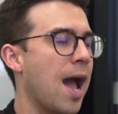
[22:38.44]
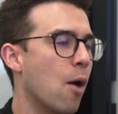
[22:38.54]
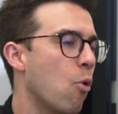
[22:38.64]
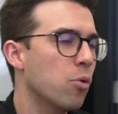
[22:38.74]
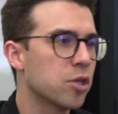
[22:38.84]

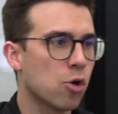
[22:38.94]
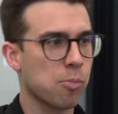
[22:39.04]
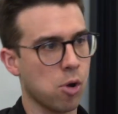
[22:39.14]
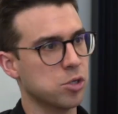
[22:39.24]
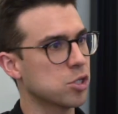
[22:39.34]
What was your
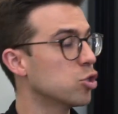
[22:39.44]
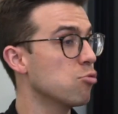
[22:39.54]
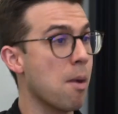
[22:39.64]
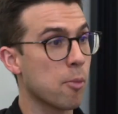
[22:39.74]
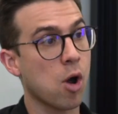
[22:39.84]
approach? Did
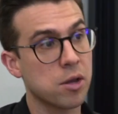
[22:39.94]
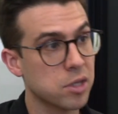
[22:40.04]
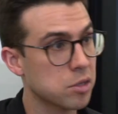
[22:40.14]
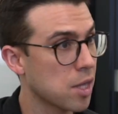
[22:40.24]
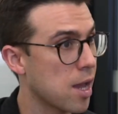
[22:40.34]
you
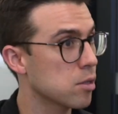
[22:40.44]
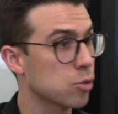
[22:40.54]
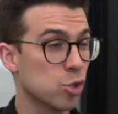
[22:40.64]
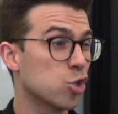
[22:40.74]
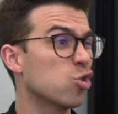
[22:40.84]
memorize
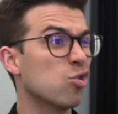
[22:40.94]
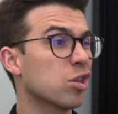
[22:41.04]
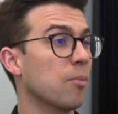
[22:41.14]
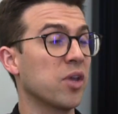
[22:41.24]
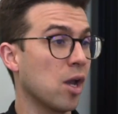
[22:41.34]
essays, or did you do
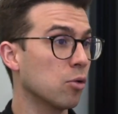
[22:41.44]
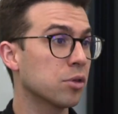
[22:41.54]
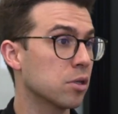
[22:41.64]
something else